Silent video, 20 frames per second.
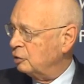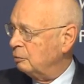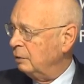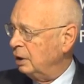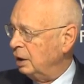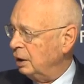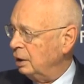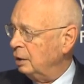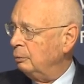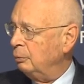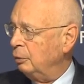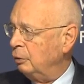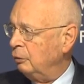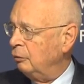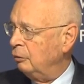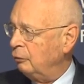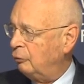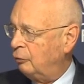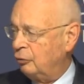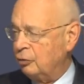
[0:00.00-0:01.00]
who are
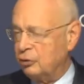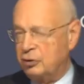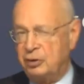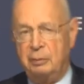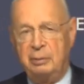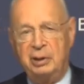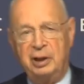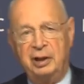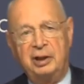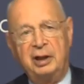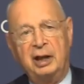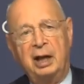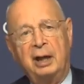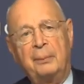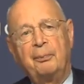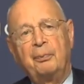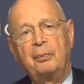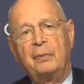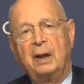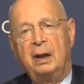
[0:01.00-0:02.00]
in their line of
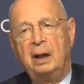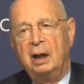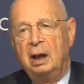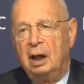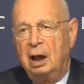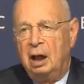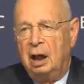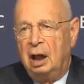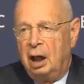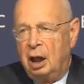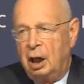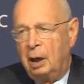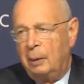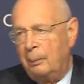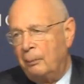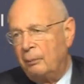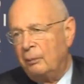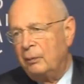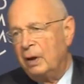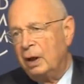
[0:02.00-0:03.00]
sight
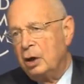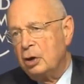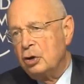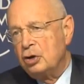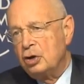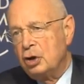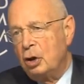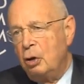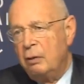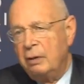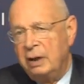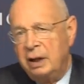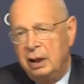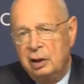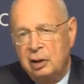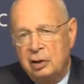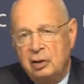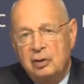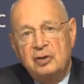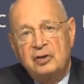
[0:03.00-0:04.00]
and just
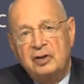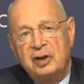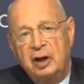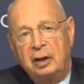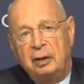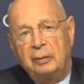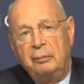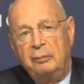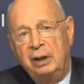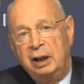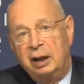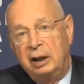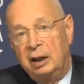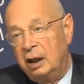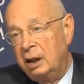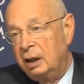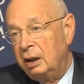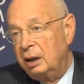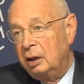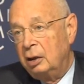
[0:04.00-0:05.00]
ruin the idea of
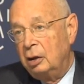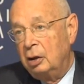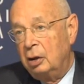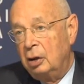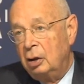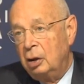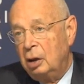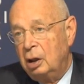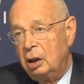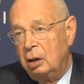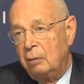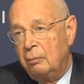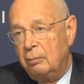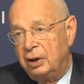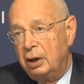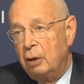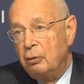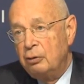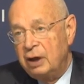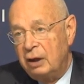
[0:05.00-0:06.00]
free will,
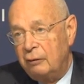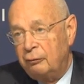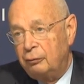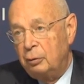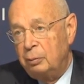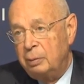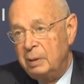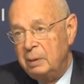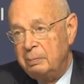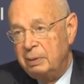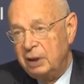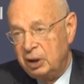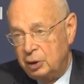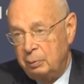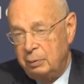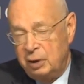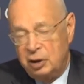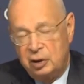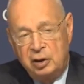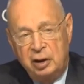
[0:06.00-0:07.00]
throw it on its
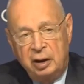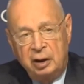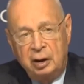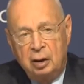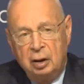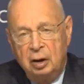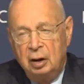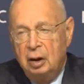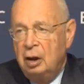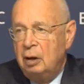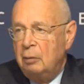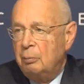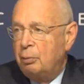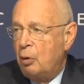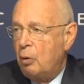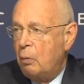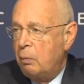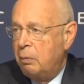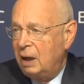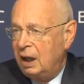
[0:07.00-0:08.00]
head by
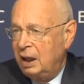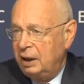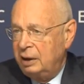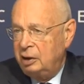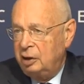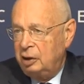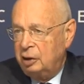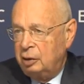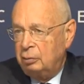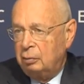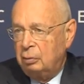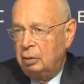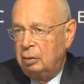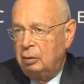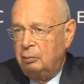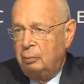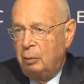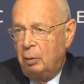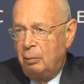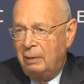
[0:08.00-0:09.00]
giving people who
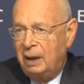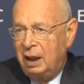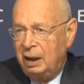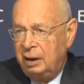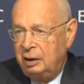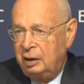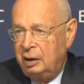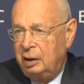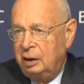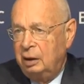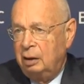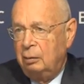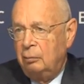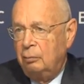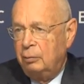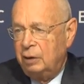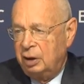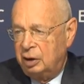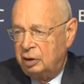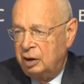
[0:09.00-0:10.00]
have a
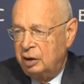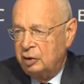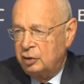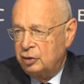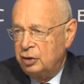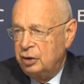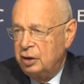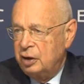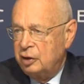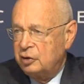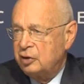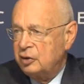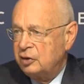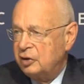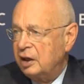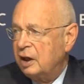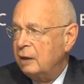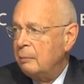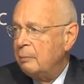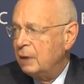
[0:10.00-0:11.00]
reaction to this
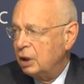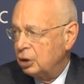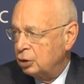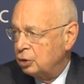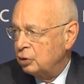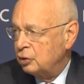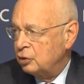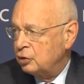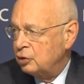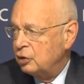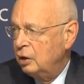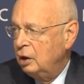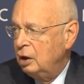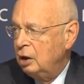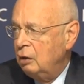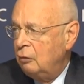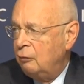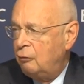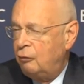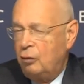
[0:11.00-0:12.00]
craziness
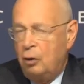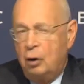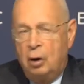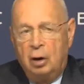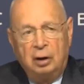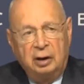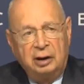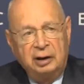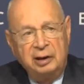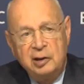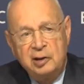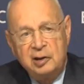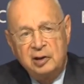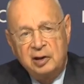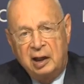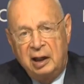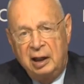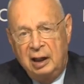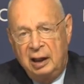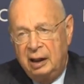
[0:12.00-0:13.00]
the label of mental
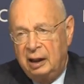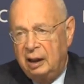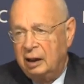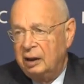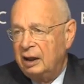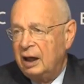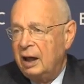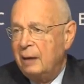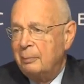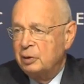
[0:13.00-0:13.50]
illness.